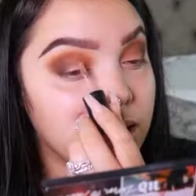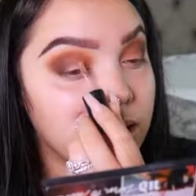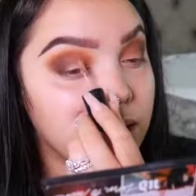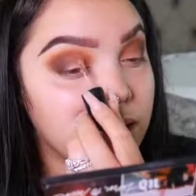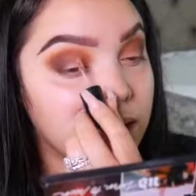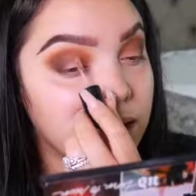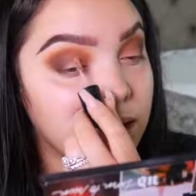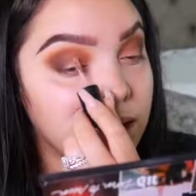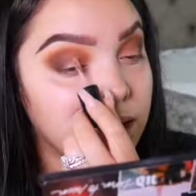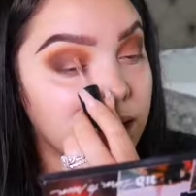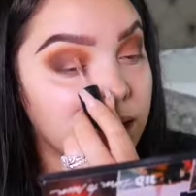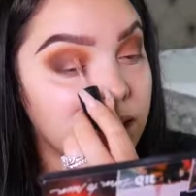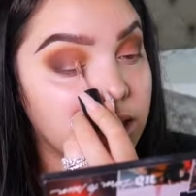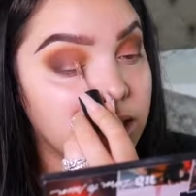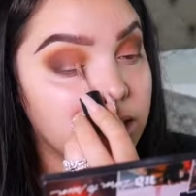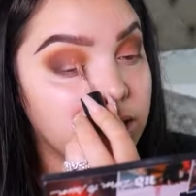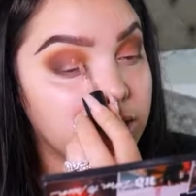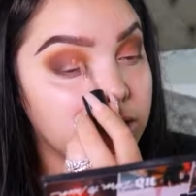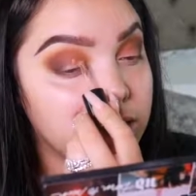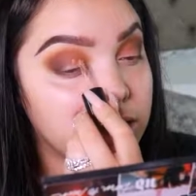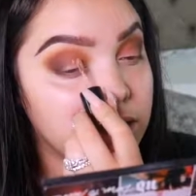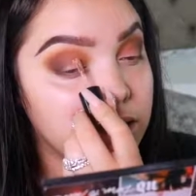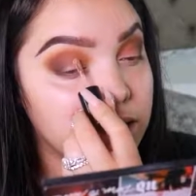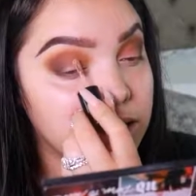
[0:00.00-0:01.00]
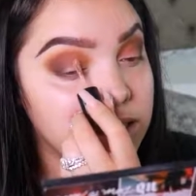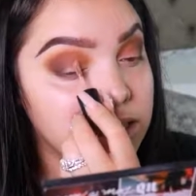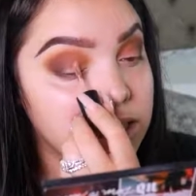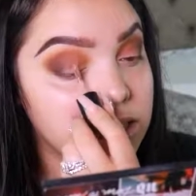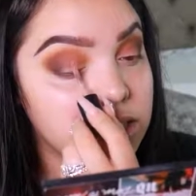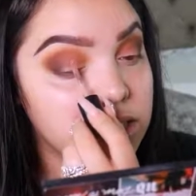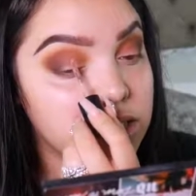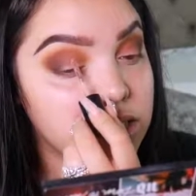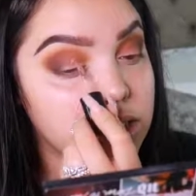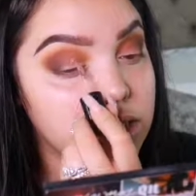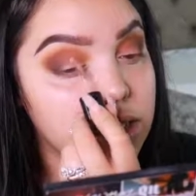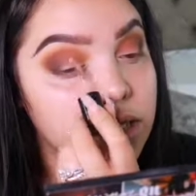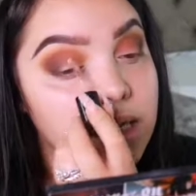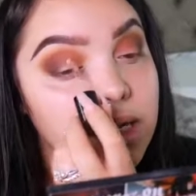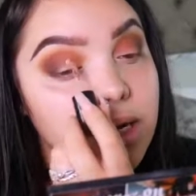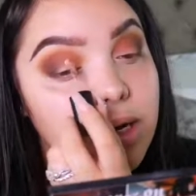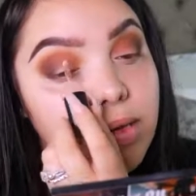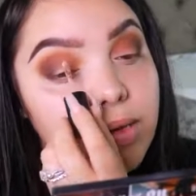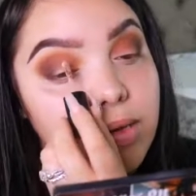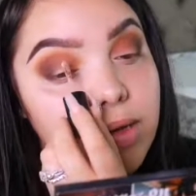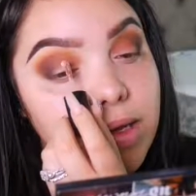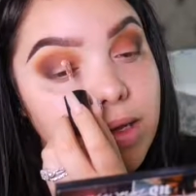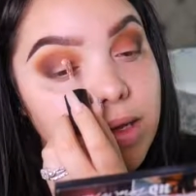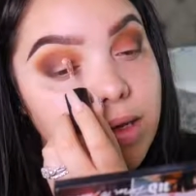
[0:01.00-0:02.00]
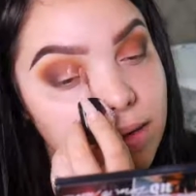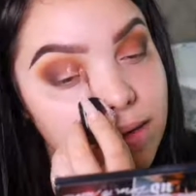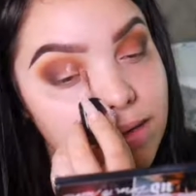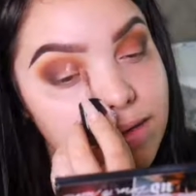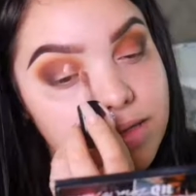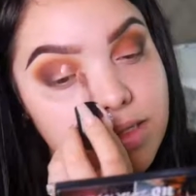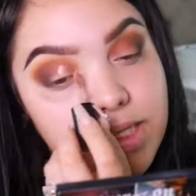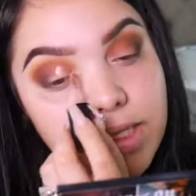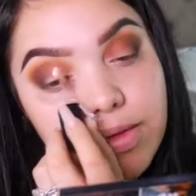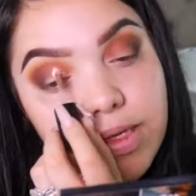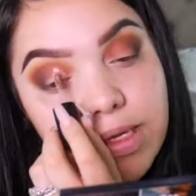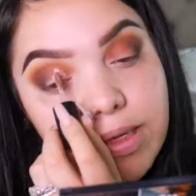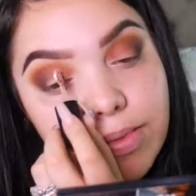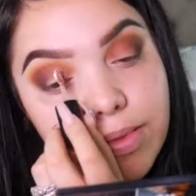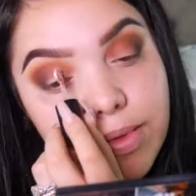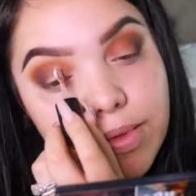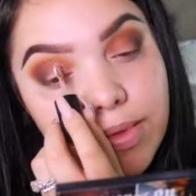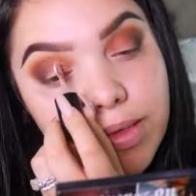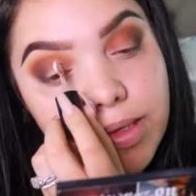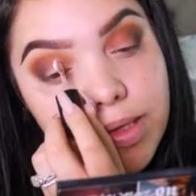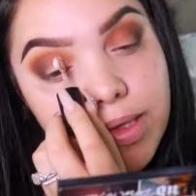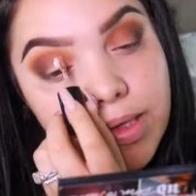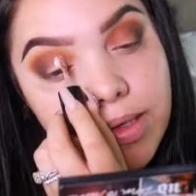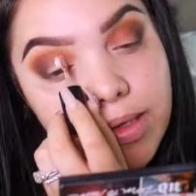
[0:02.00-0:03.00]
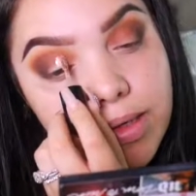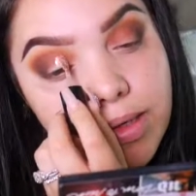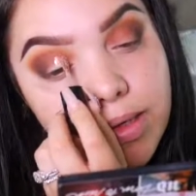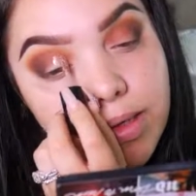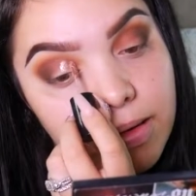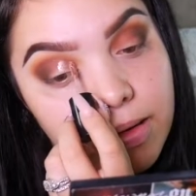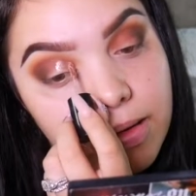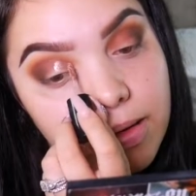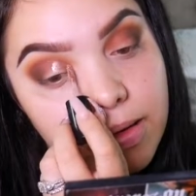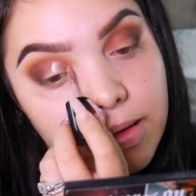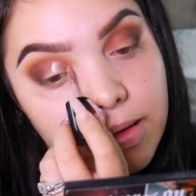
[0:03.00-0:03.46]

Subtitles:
I'm gonna cut the crease slowly. You see what I'm doing there?